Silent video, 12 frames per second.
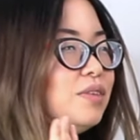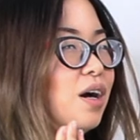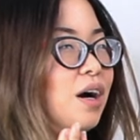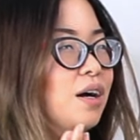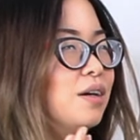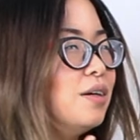
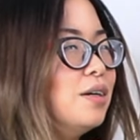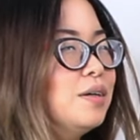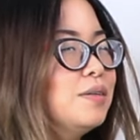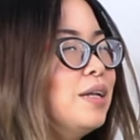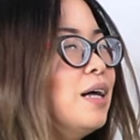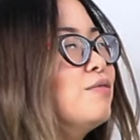uh,
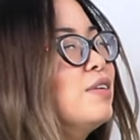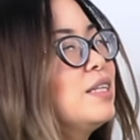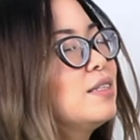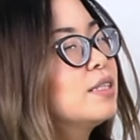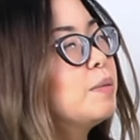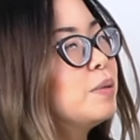not
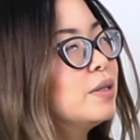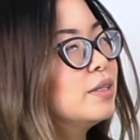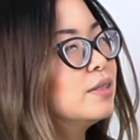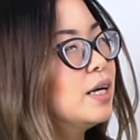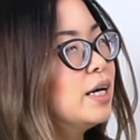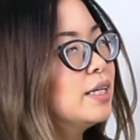really
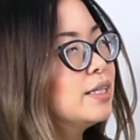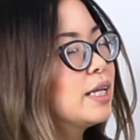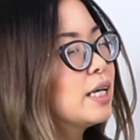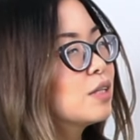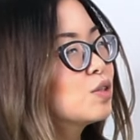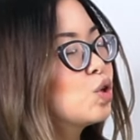suppleness, I
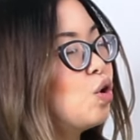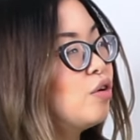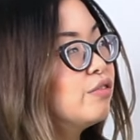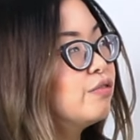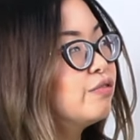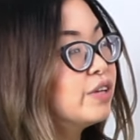think it's
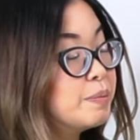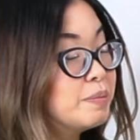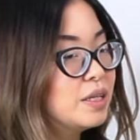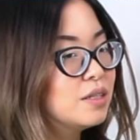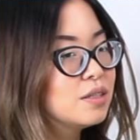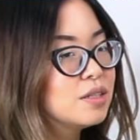called
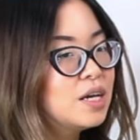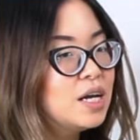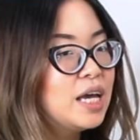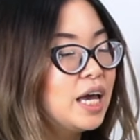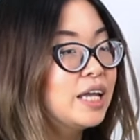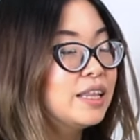firmness.
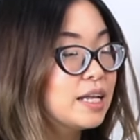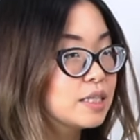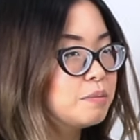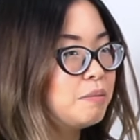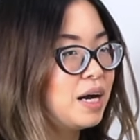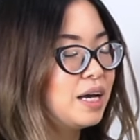And
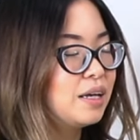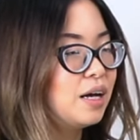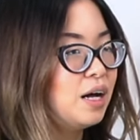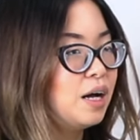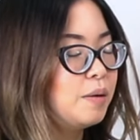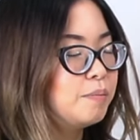that's my
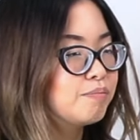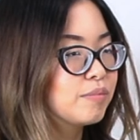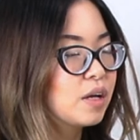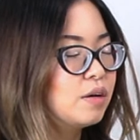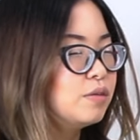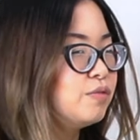um,
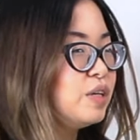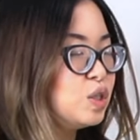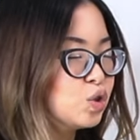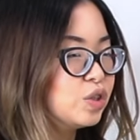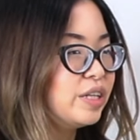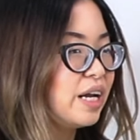
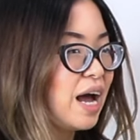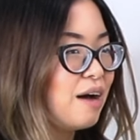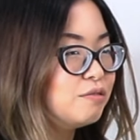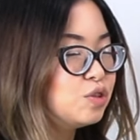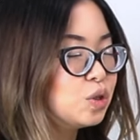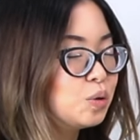feature that
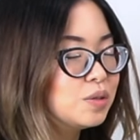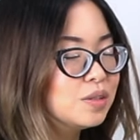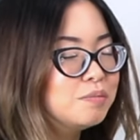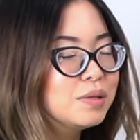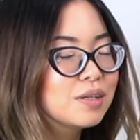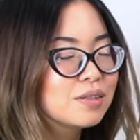I've
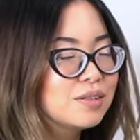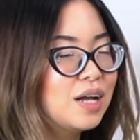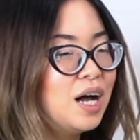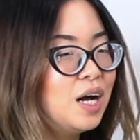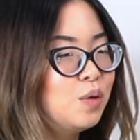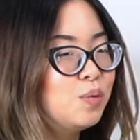chosen because
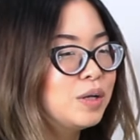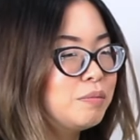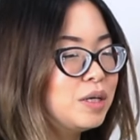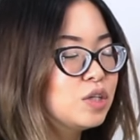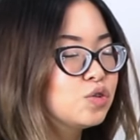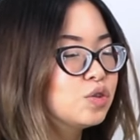I want to
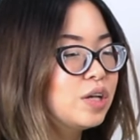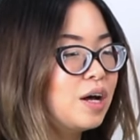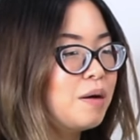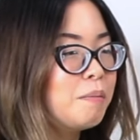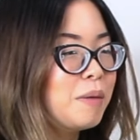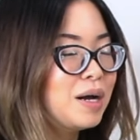make sure
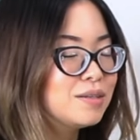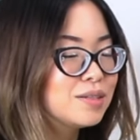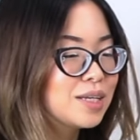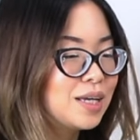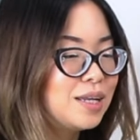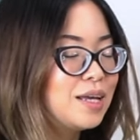that my
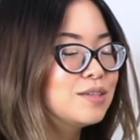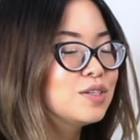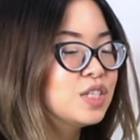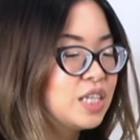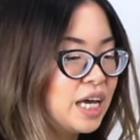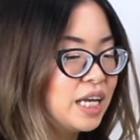skin is
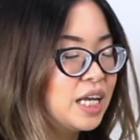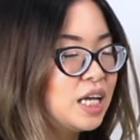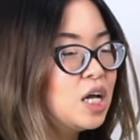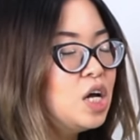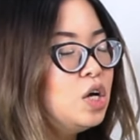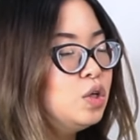
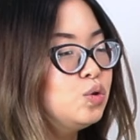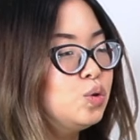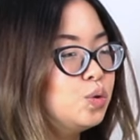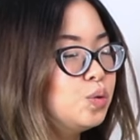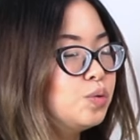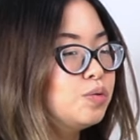getting
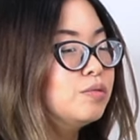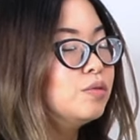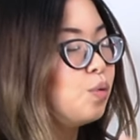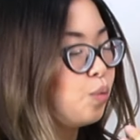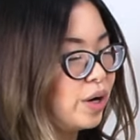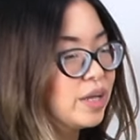to
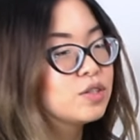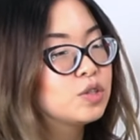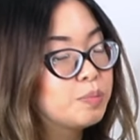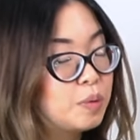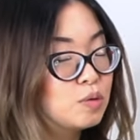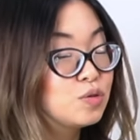where it's
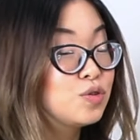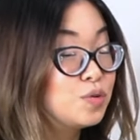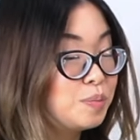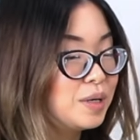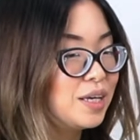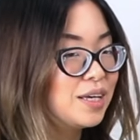supposed to
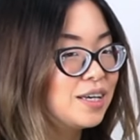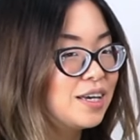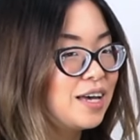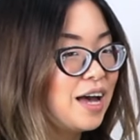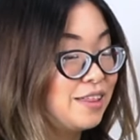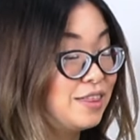be
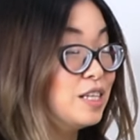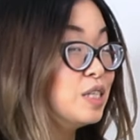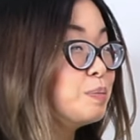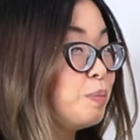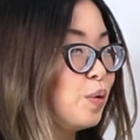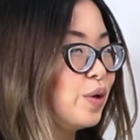at
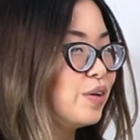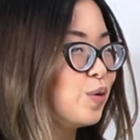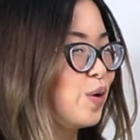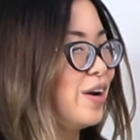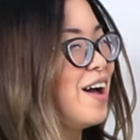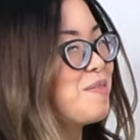this point
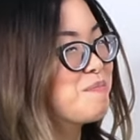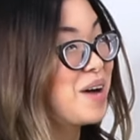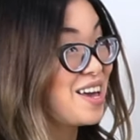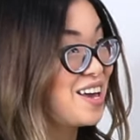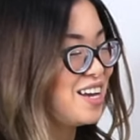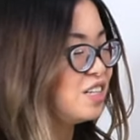or at
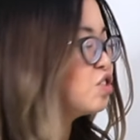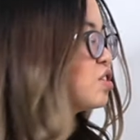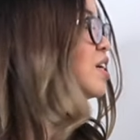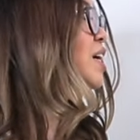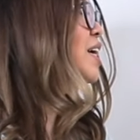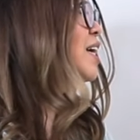my age